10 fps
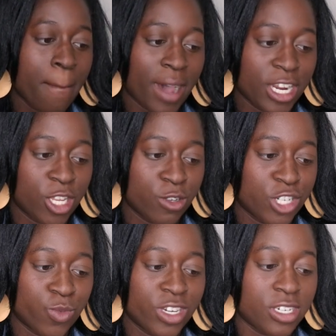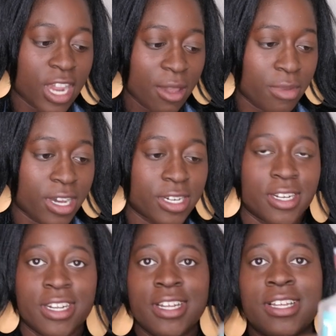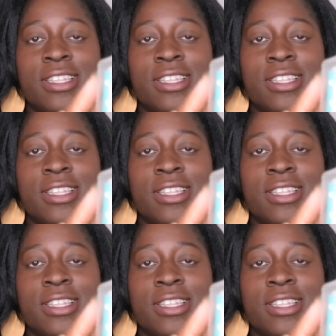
body lotion with shea butter.